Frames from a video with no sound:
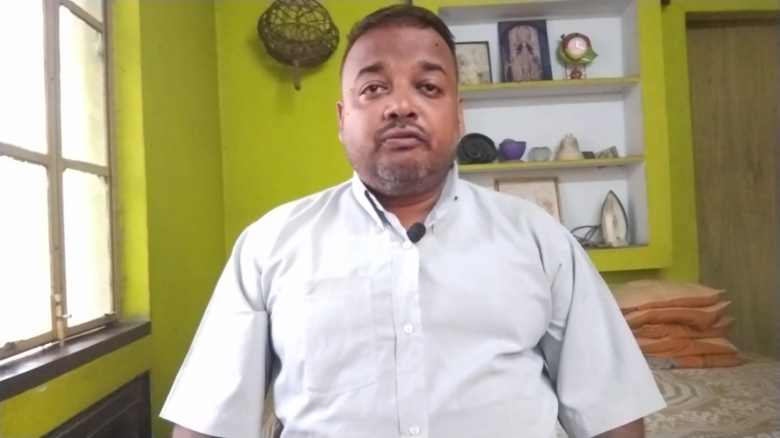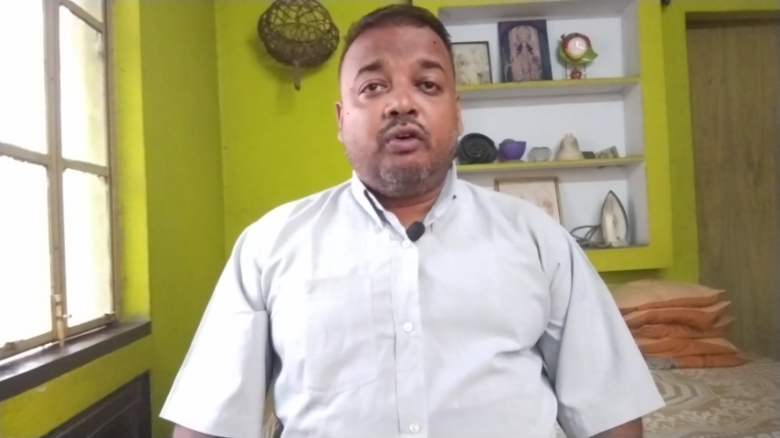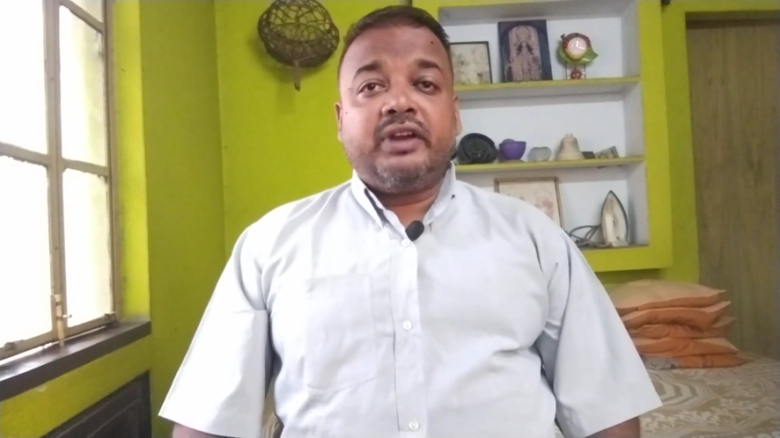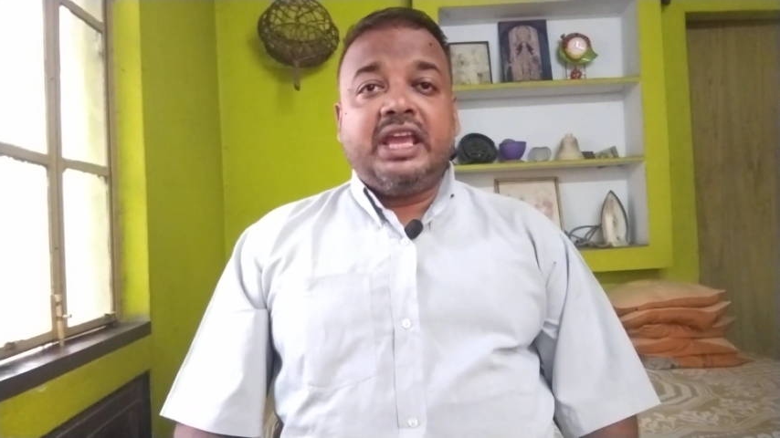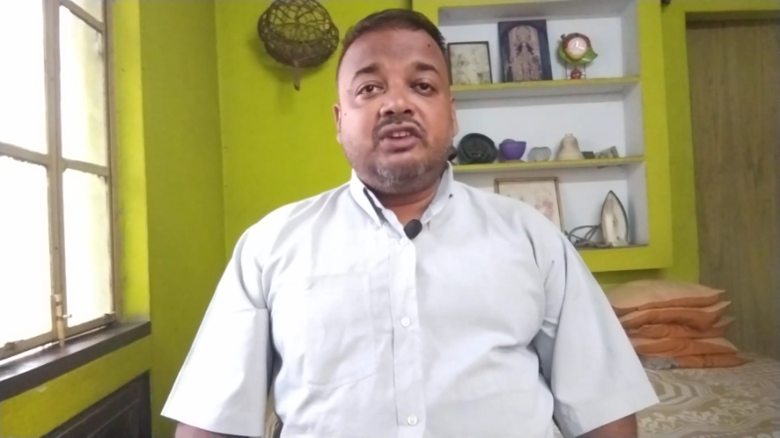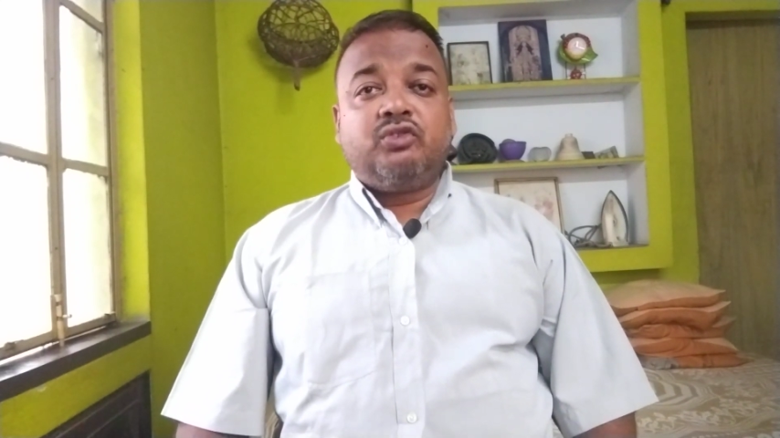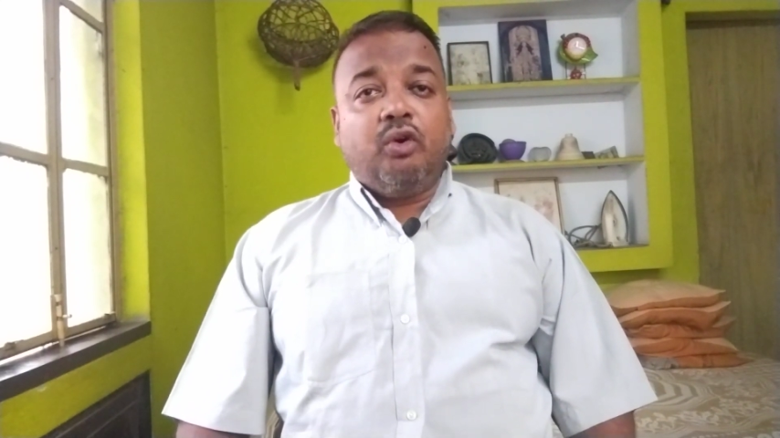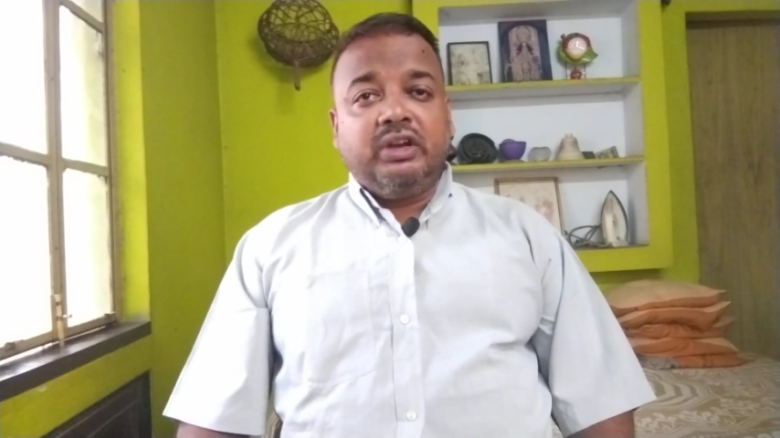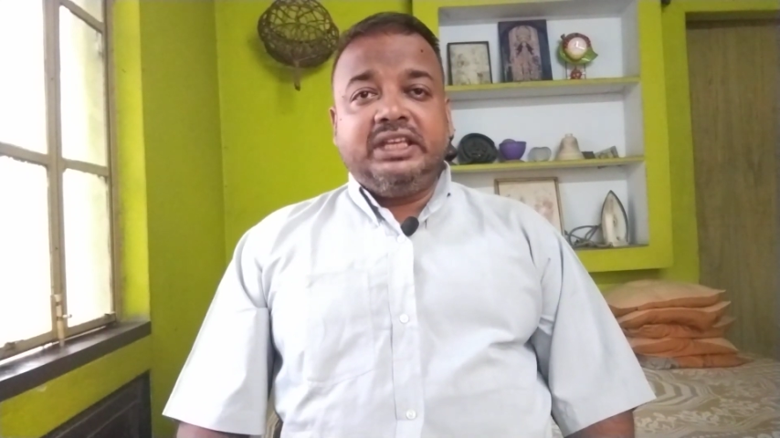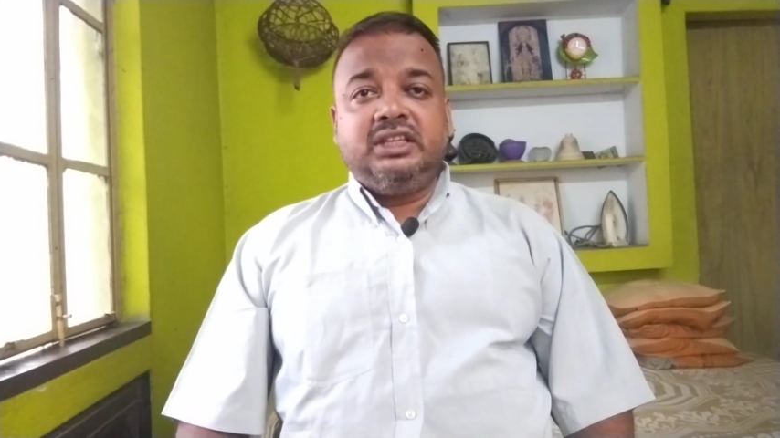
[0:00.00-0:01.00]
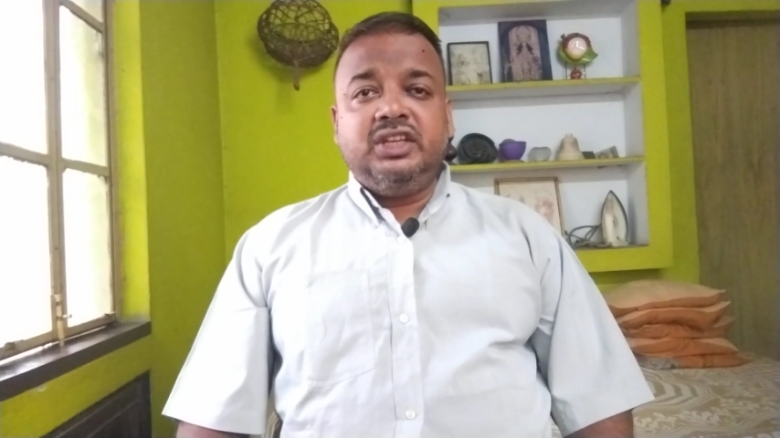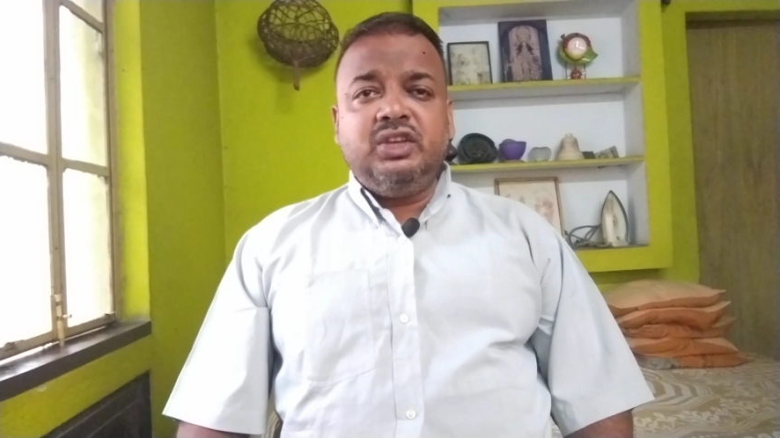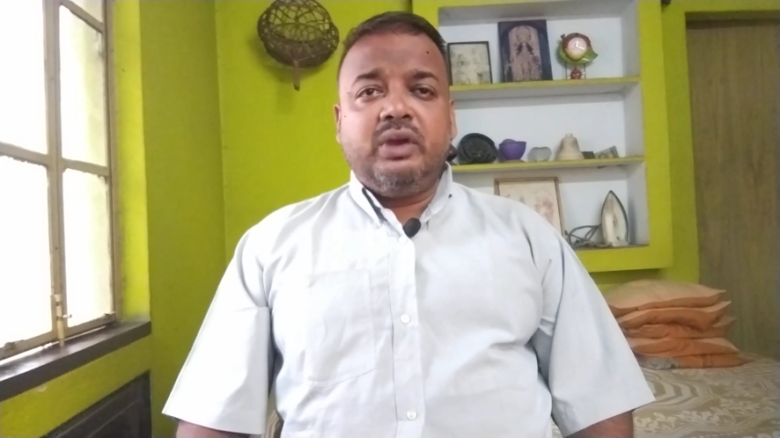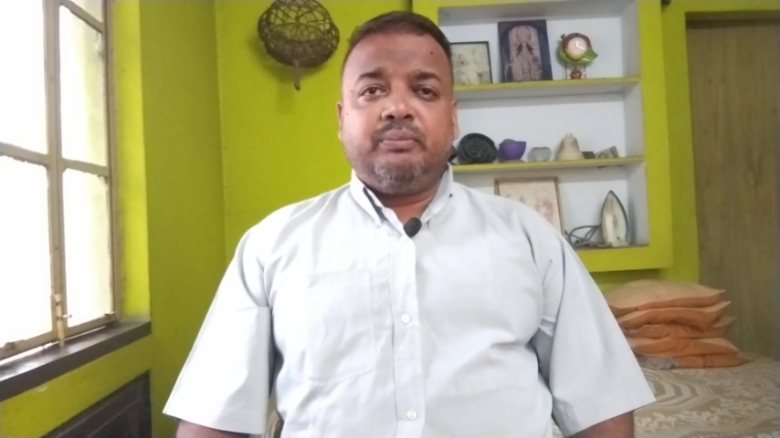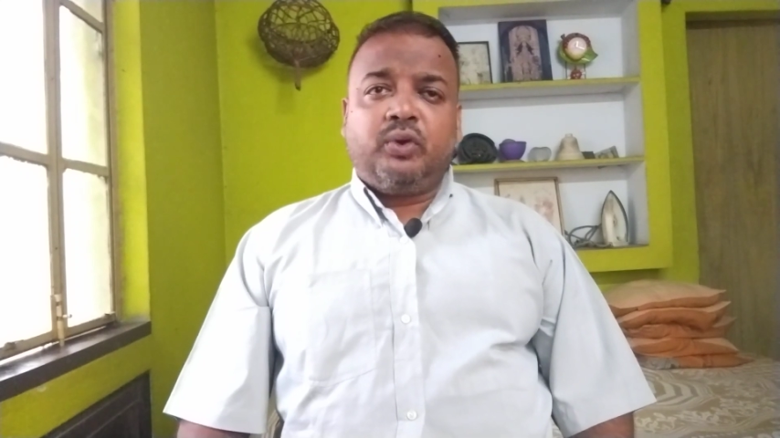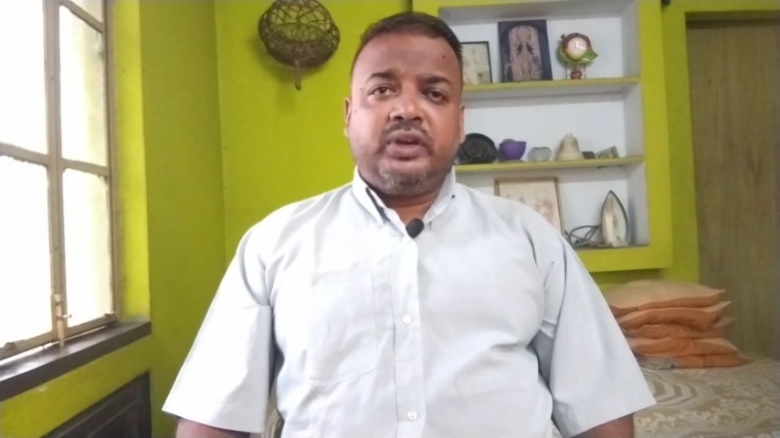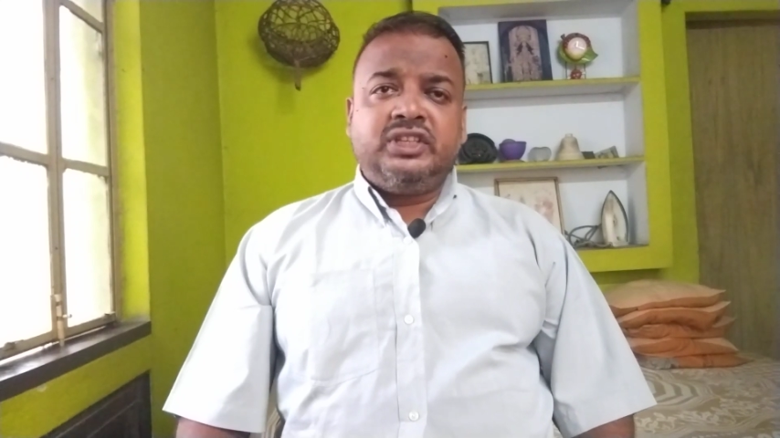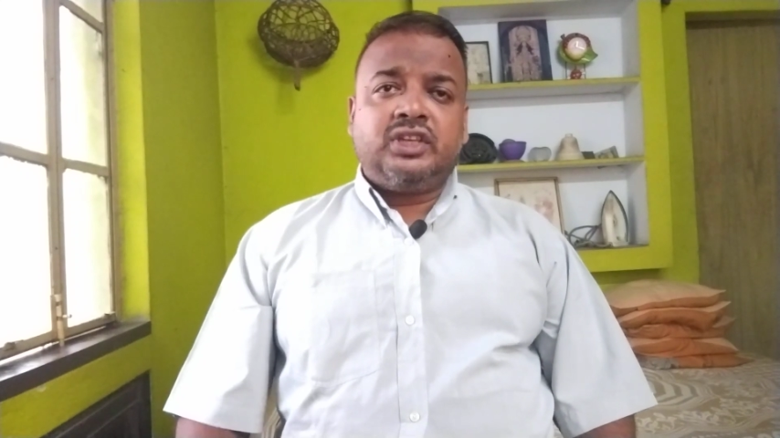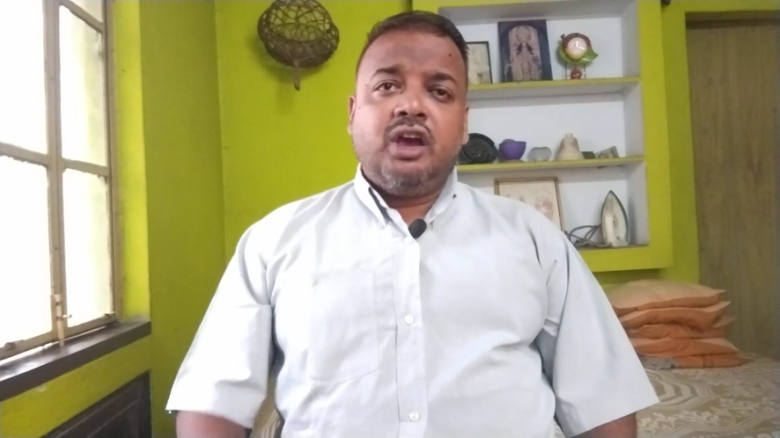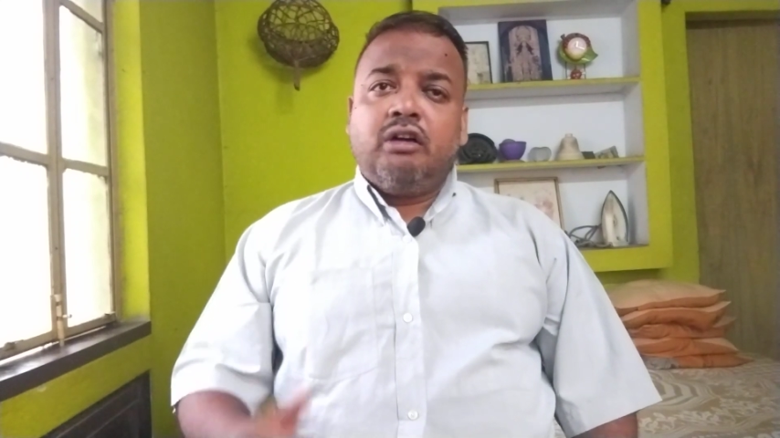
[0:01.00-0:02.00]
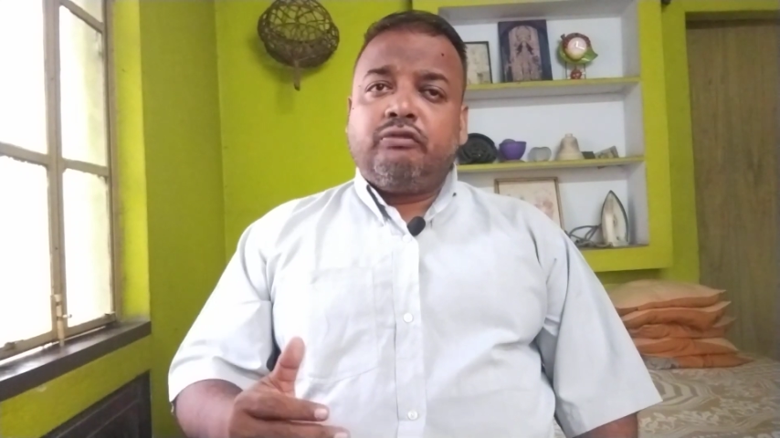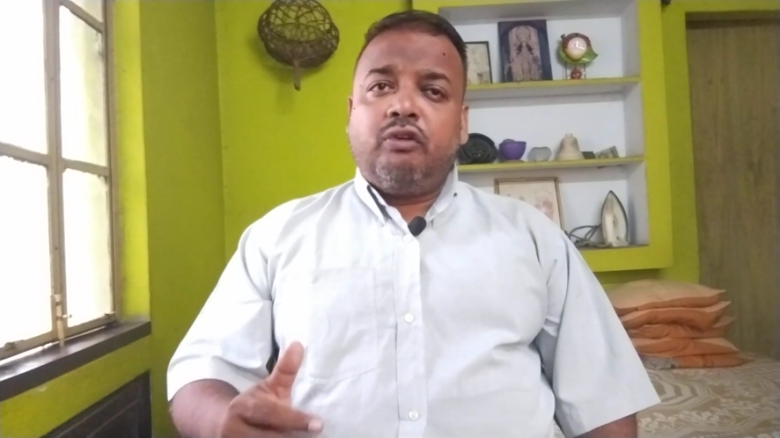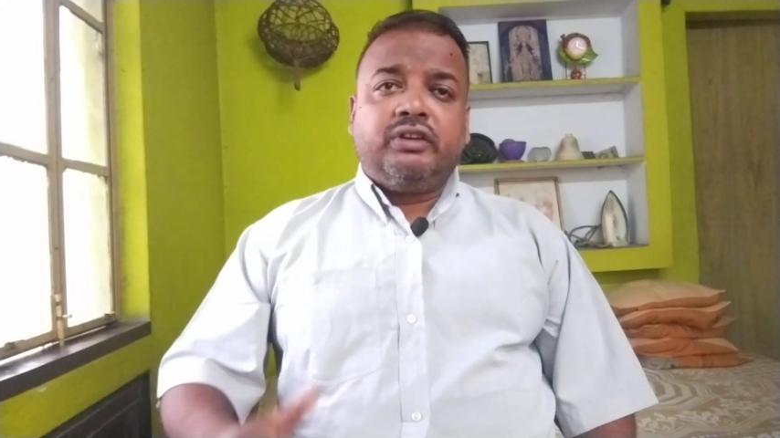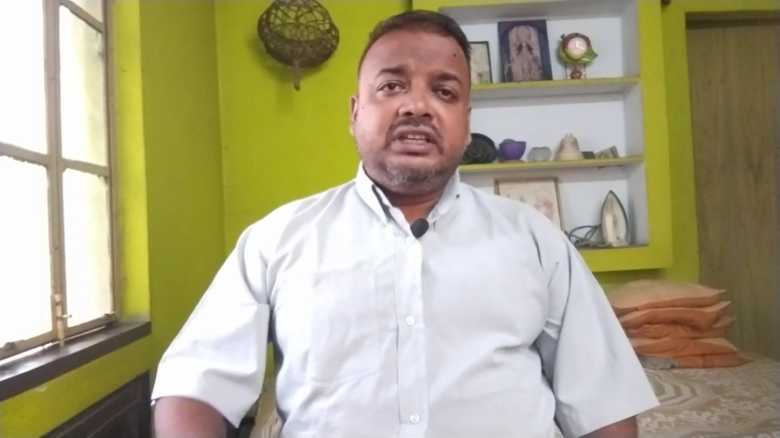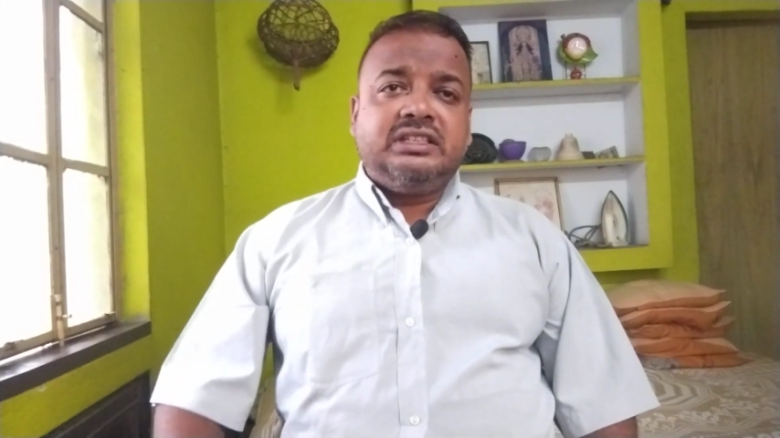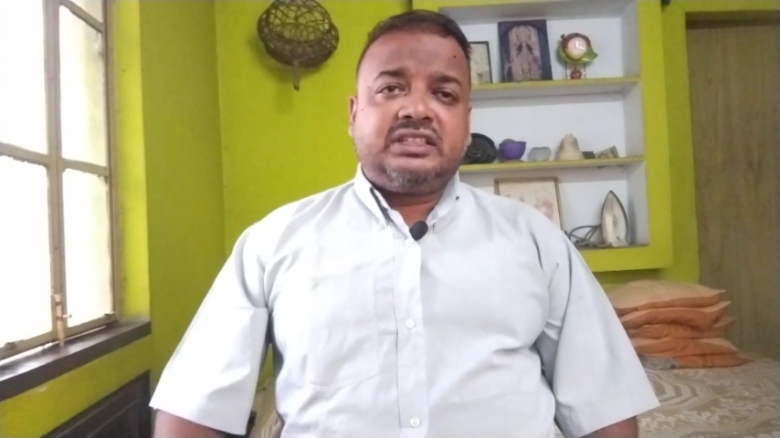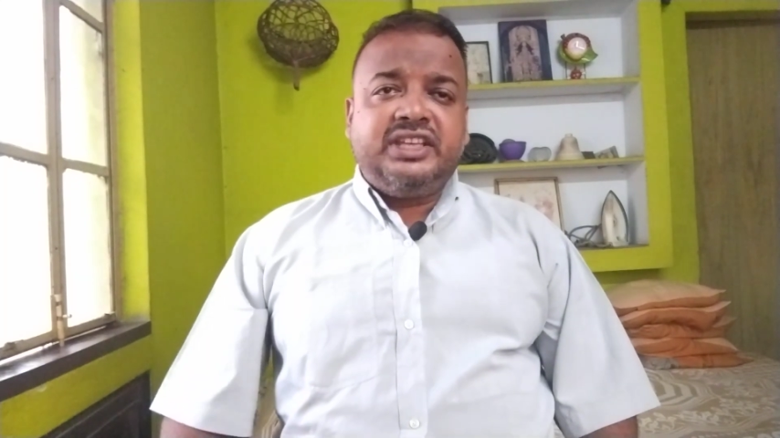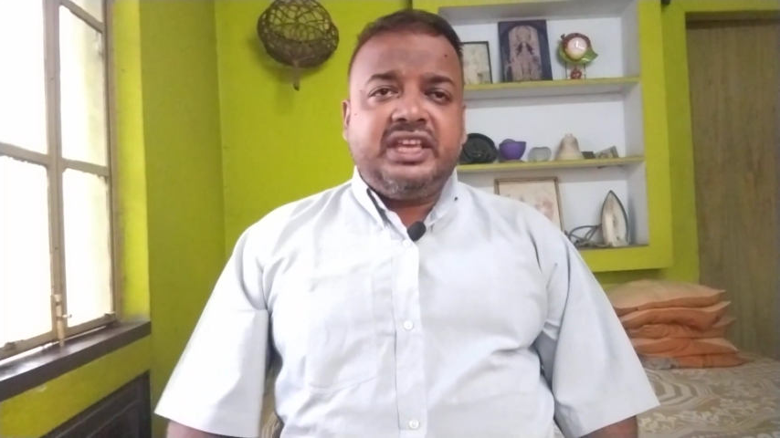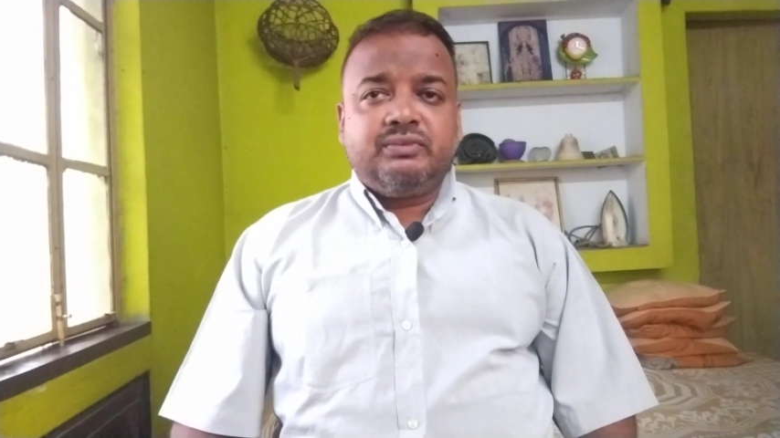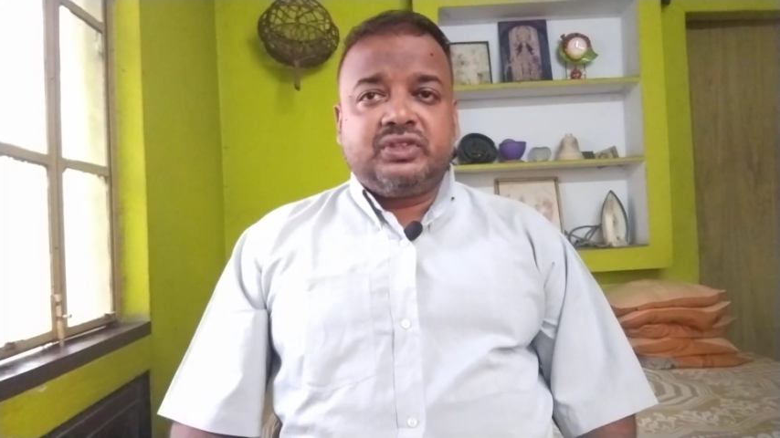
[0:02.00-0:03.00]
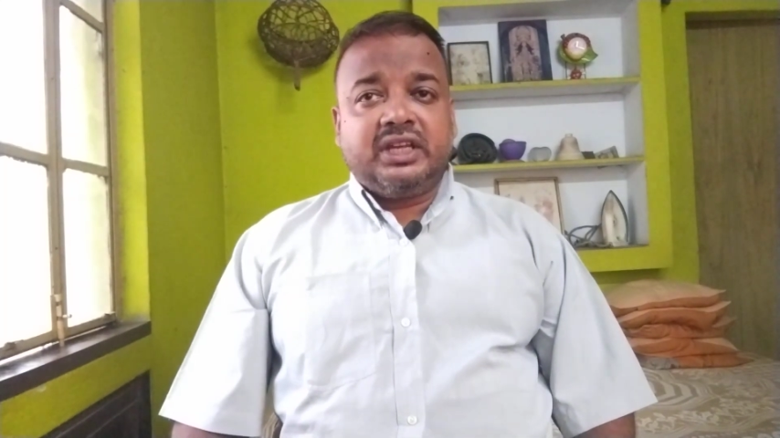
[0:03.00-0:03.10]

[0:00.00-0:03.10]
for enrolling new employees for his schemes.